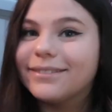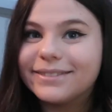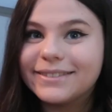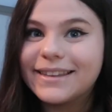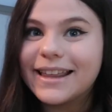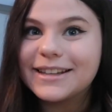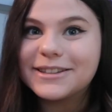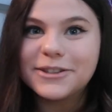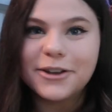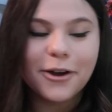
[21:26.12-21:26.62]

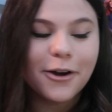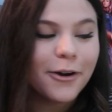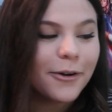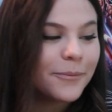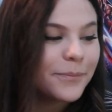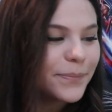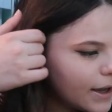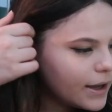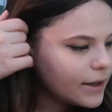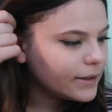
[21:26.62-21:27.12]
That's
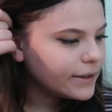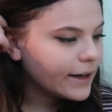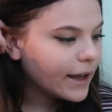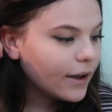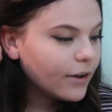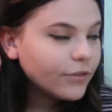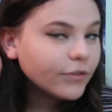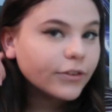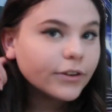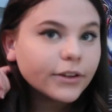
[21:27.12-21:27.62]
all.
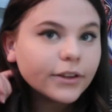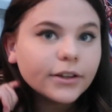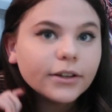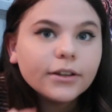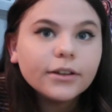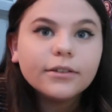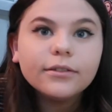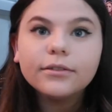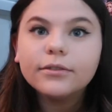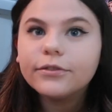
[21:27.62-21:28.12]
Now for
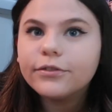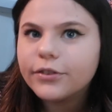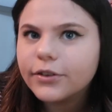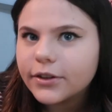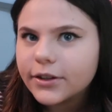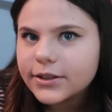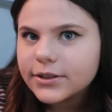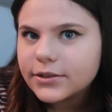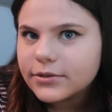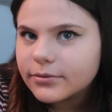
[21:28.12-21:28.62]

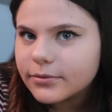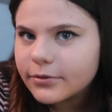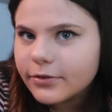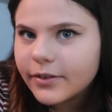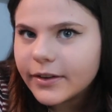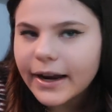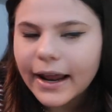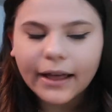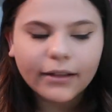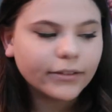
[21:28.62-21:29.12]
this
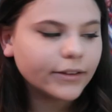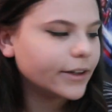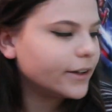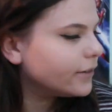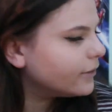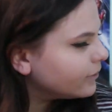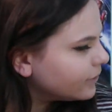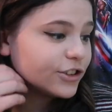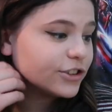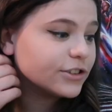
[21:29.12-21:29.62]

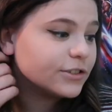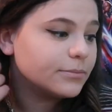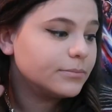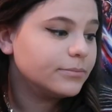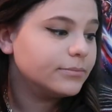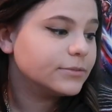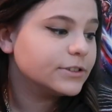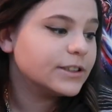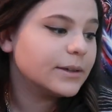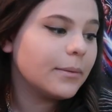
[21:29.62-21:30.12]
finale, just
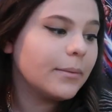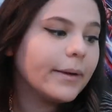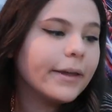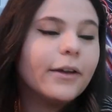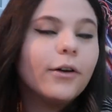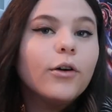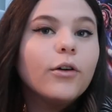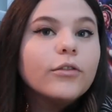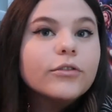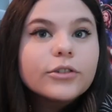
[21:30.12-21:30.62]
some of
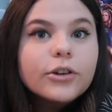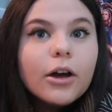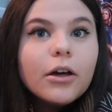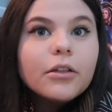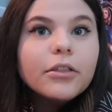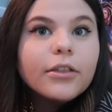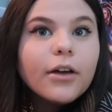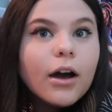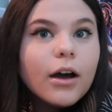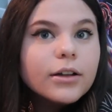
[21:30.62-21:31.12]
my
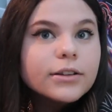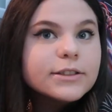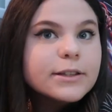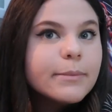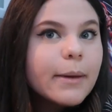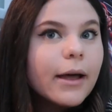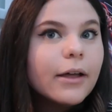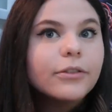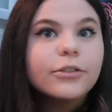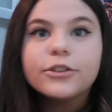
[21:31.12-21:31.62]
overall thoughts
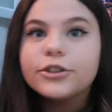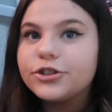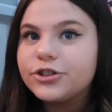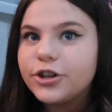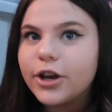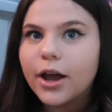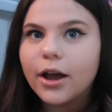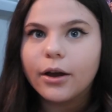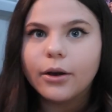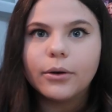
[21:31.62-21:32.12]
about the
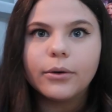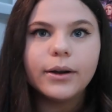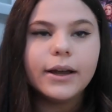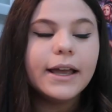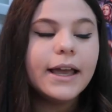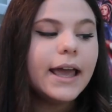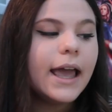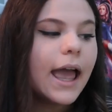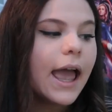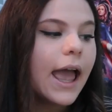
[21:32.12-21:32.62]
show,
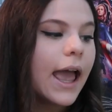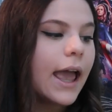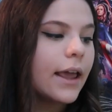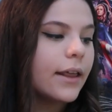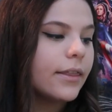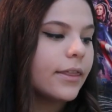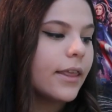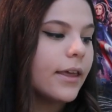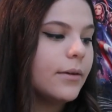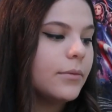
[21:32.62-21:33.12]

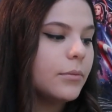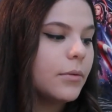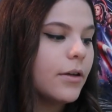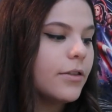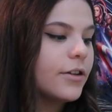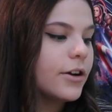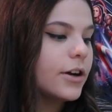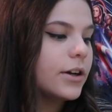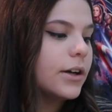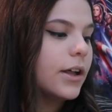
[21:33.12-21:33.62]
and then
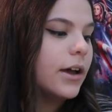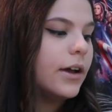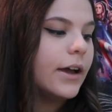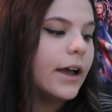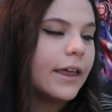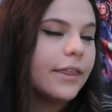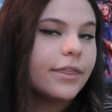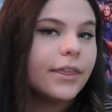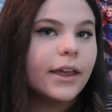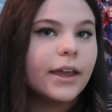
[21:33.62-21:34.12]
whether or not
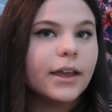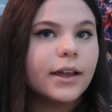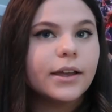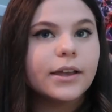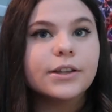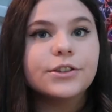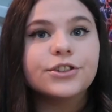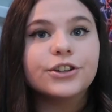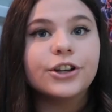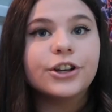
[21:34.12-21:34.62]
I
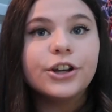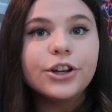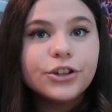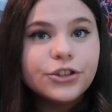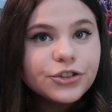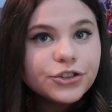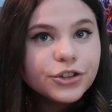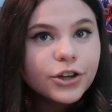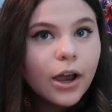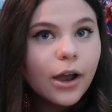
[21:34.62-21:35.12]
think it's a
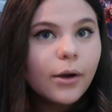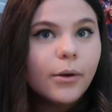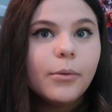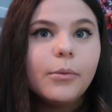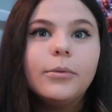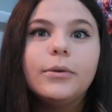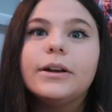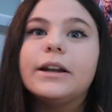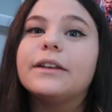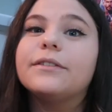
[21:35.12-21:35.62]
good
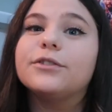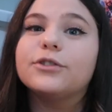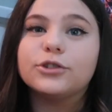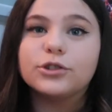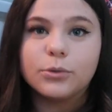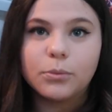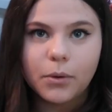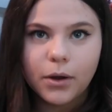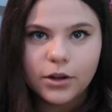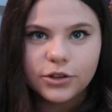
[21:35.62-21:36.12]
show and if you
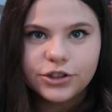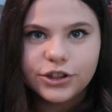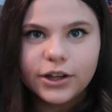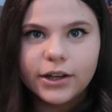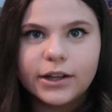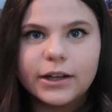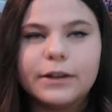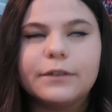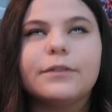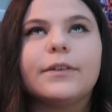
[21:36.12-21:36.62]
should watch it,
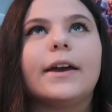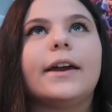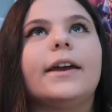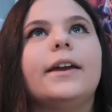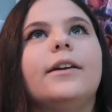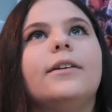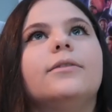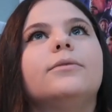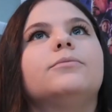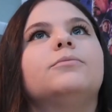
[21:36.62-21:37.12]
and if
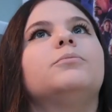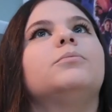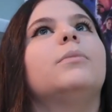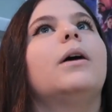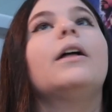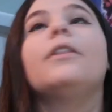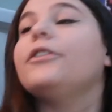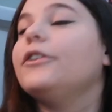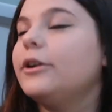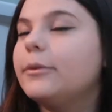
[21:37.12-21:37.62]
I
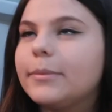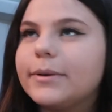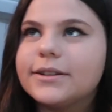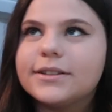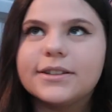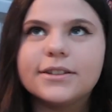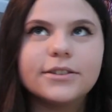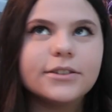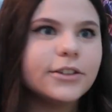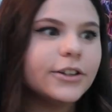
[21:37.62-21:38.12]
want there to be a
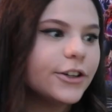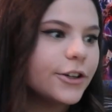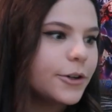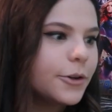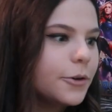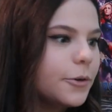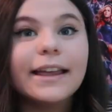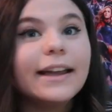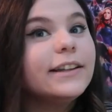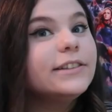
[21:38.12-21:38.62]
season 2. I
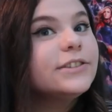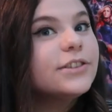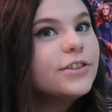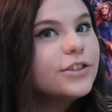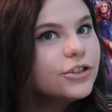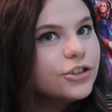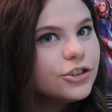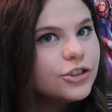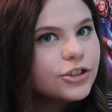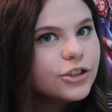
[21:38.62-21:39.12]
liked
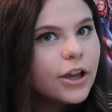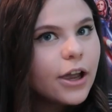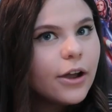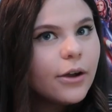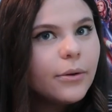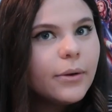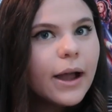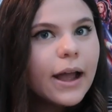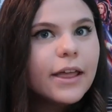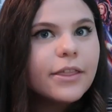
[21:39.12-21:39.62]
the
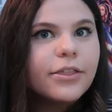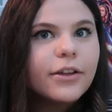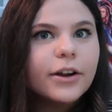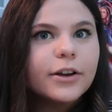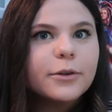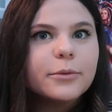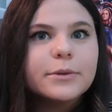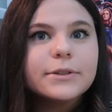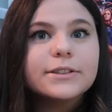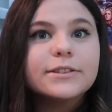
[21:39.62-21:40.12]
show. I
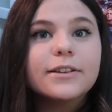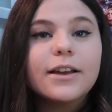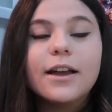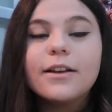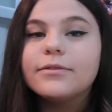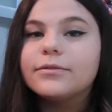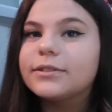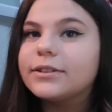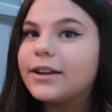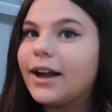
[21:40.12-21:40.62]
thought it was
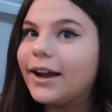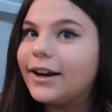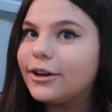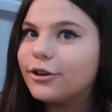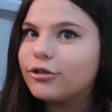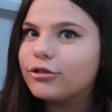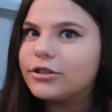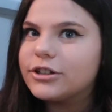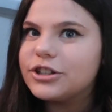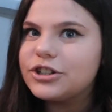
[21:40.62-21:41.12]

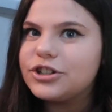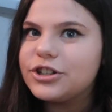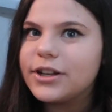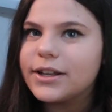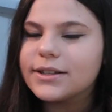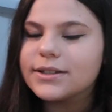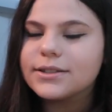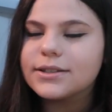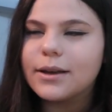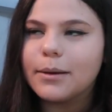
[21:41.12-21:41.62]
kind of cringy
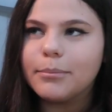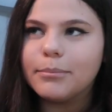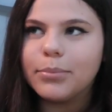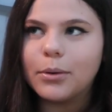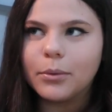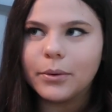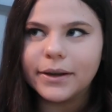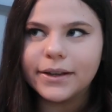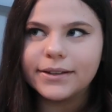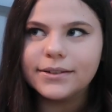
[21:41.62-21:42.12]
at some
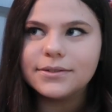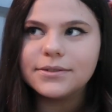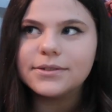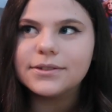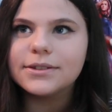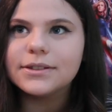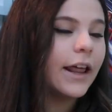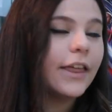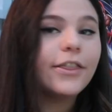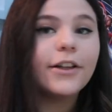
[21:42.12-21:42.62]

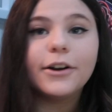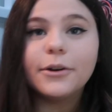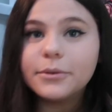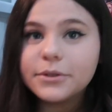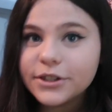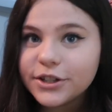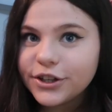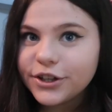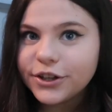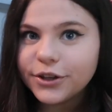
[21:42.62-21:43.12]
points. I thought it
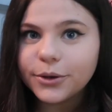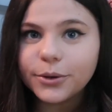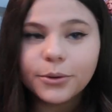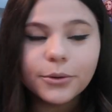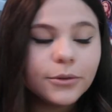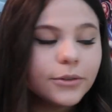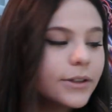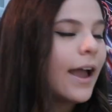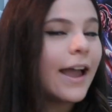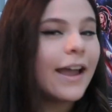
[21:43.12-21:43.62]
was
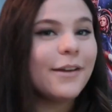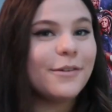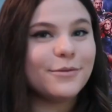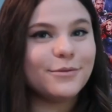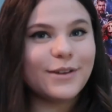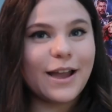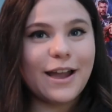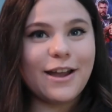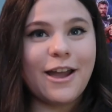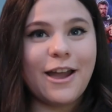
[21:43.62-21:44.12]
cute.
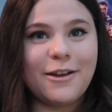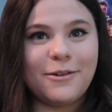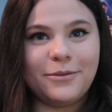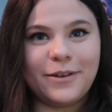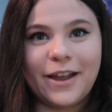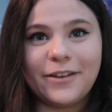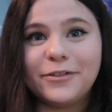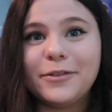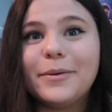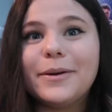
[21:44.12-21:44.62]

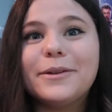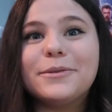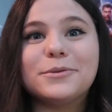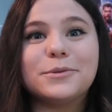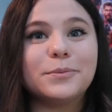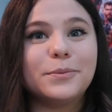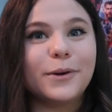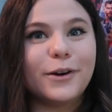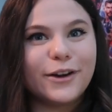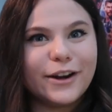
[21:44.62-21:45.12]
Everybody
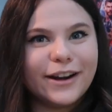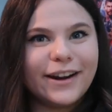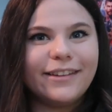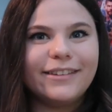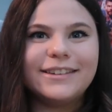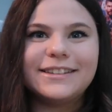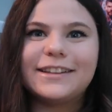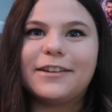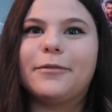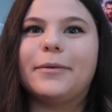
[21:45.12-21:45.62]
was worried, at
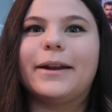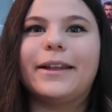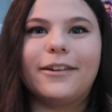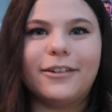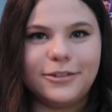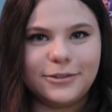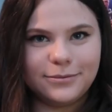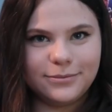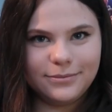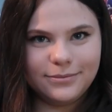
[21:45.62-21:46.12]
least everybody
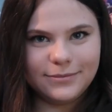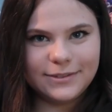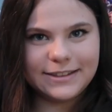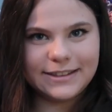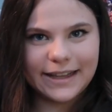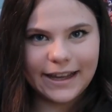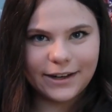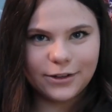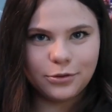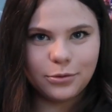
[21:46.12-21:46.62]
on
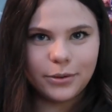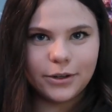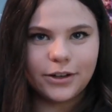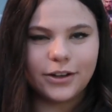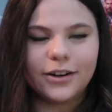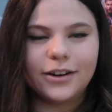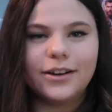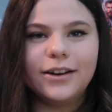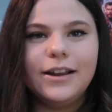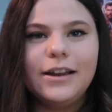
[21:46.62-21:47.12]
Stan
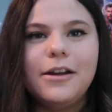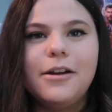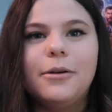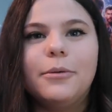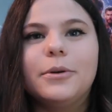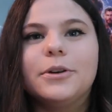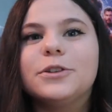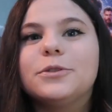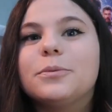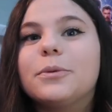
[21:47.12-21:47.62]
Twitter
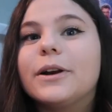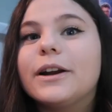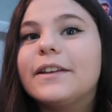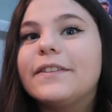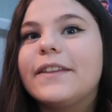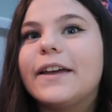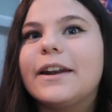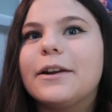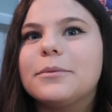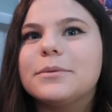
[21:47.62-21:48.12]
was
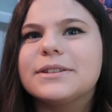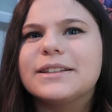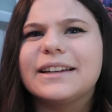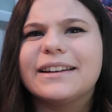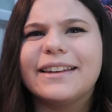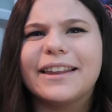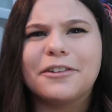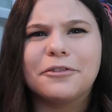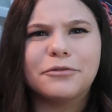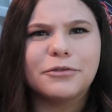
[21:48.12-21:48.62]
worried that it was
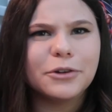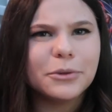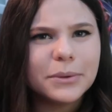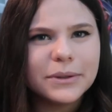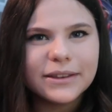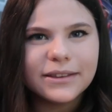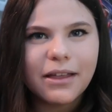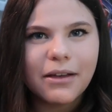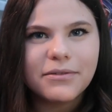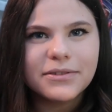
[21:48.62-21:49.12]
gonna like
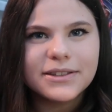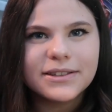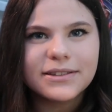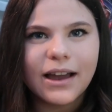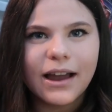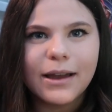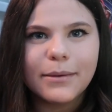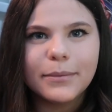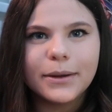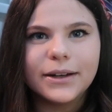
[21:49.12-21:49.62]
ruin Love,
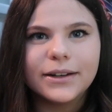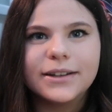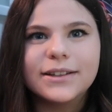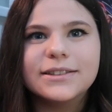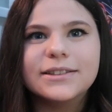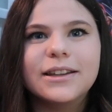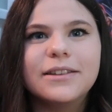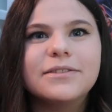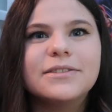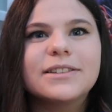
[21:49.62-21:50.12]
Simon,
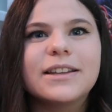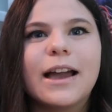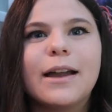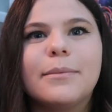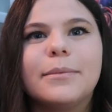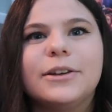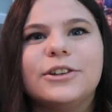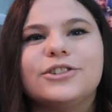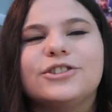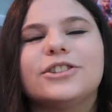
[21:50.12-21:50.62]
because Love,
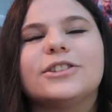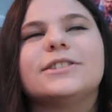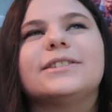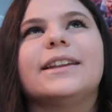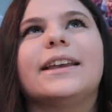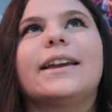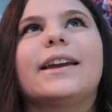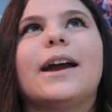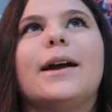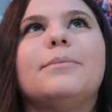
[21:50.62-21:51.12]
Simon is just
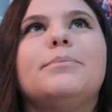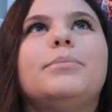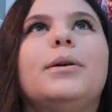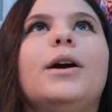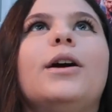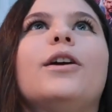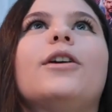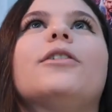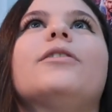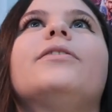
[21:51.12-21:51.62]
like a
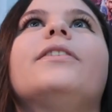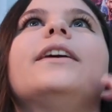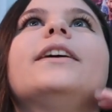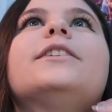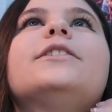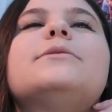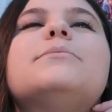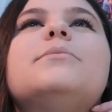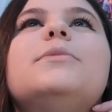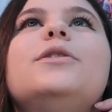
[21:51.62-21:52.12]

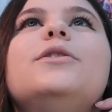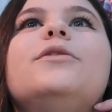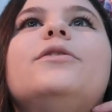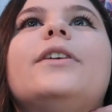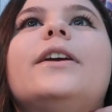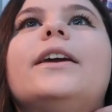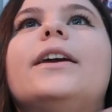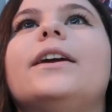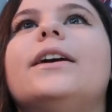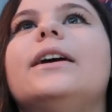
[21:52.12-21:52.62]
perfect
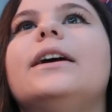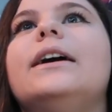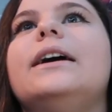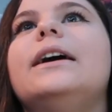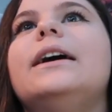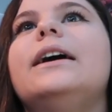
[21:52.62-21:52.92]
movie.